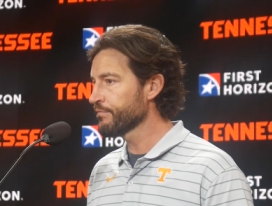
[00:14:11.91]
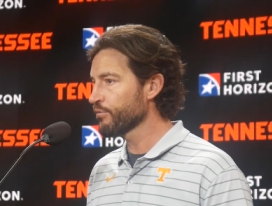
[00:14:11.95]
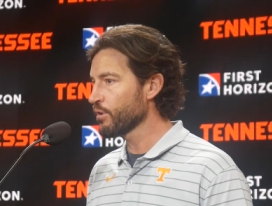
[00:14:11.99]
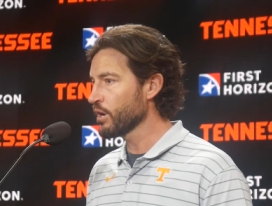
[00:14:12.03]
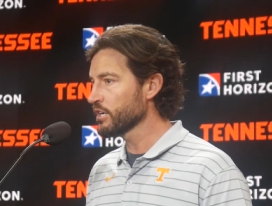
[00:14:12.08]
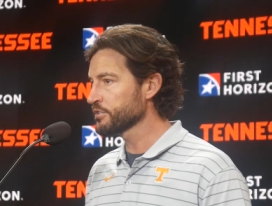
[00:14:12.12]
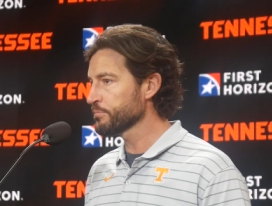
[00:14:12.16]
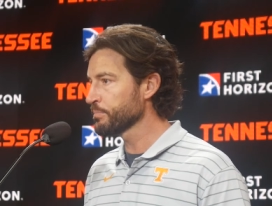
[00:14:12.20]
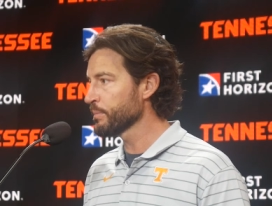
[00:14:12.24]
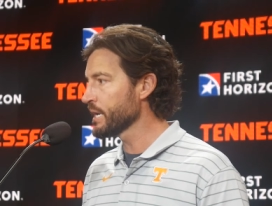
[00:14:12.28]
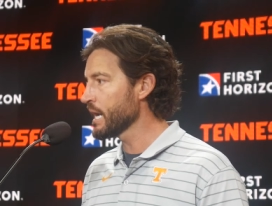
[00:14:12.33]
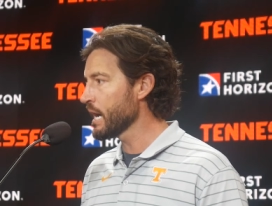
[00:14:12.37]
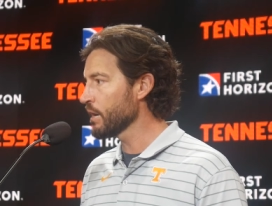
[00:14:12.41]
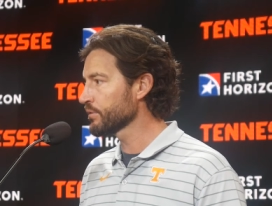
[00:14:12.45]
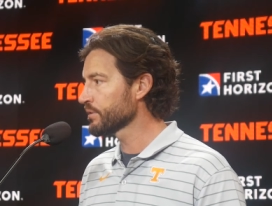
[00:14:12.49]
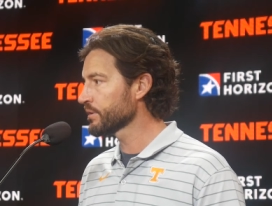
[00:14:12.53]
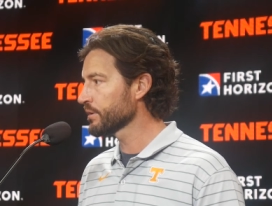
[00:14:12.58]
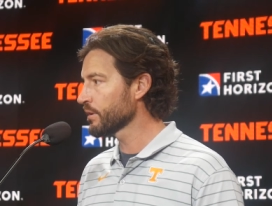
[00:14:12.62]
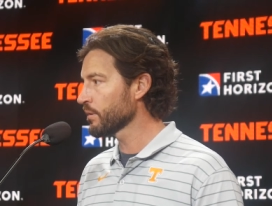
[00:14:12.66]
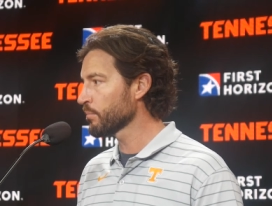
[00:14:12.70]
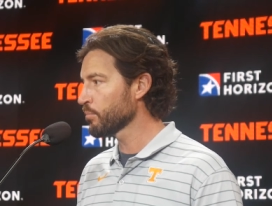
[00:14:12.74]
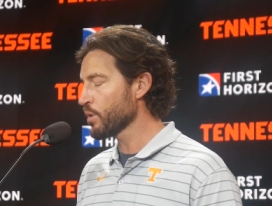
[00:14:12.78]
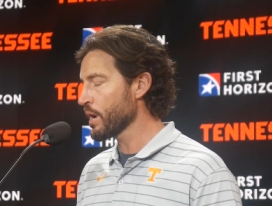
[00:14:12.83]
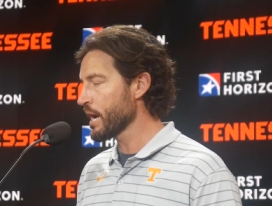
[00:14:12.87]
freshman out
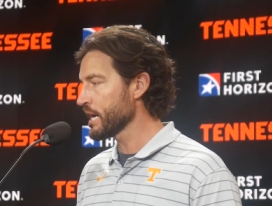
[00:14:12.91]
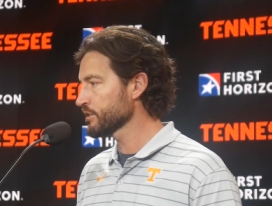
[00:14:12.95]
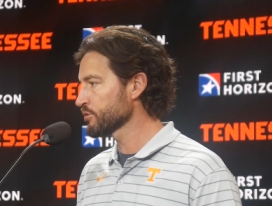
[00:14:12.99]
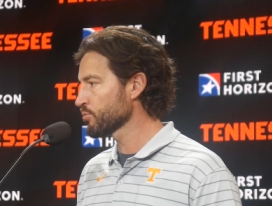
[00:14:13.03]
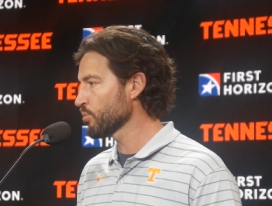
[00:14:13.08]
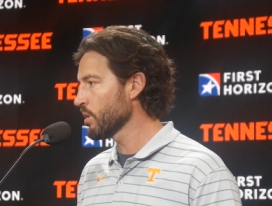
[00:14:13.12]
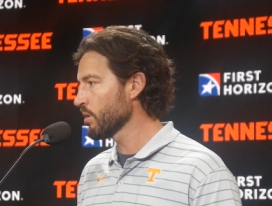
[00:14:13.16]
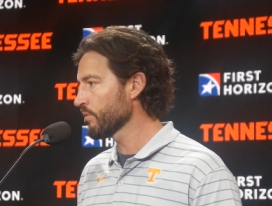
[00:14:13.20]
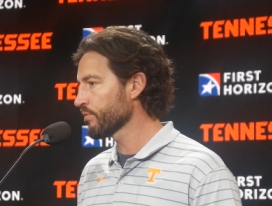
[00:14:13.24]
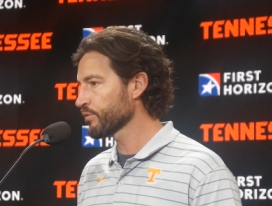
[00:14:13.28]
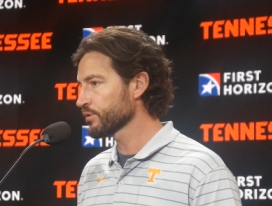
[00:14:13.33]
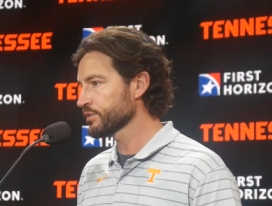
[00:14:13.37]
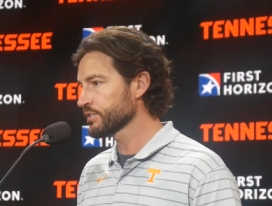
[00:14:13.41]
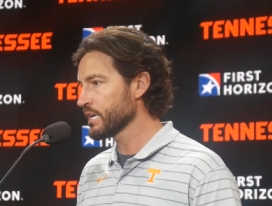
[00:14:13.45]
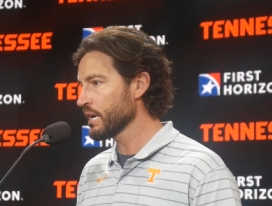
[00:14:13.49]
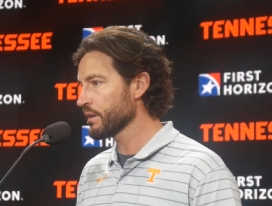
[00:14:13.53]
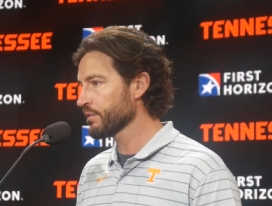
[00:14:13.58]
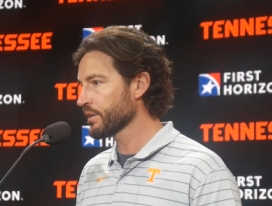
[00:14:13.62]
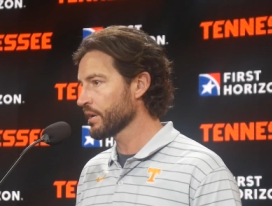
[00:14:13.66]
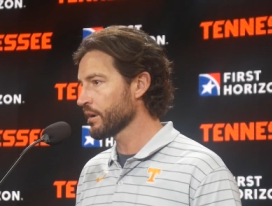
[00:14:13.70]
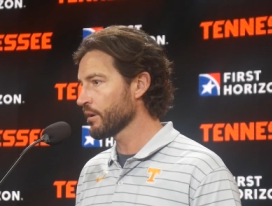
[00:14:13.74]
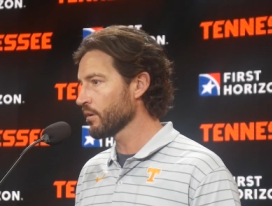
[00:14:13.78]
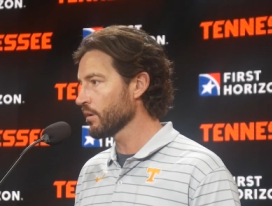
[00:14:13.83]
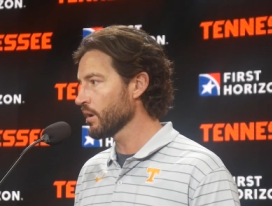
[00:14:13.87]
there. Braswell for
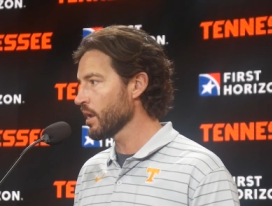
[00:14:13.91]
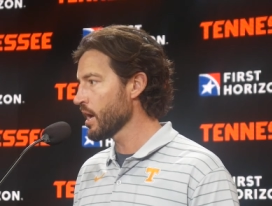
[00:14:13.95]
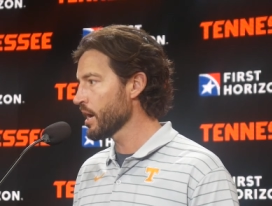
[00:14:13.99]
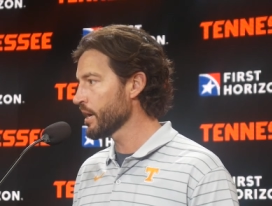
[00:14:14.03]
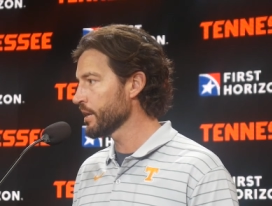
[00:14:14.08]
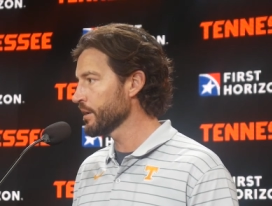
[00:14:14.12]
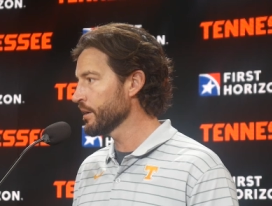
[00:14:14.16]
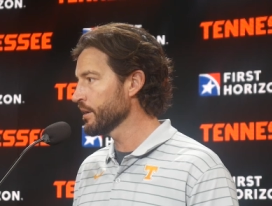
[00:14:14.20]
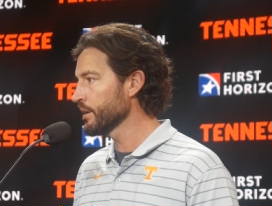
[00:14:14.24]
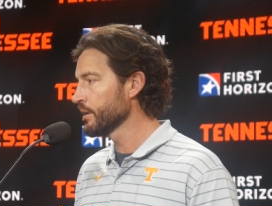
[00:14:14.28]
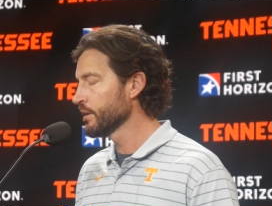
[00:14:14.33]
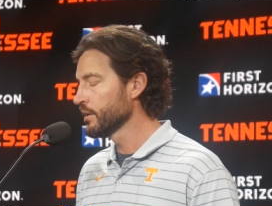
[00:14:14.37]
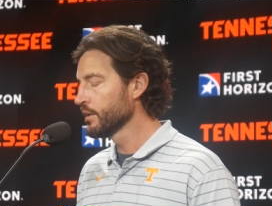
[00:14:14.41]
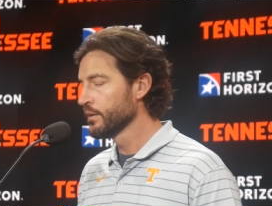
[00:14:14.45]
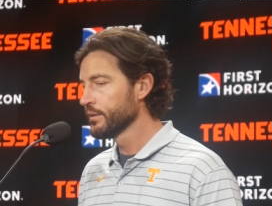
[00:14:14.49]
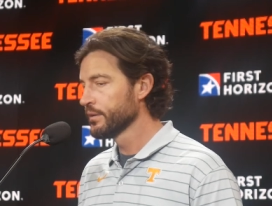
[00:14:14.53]
South Carolina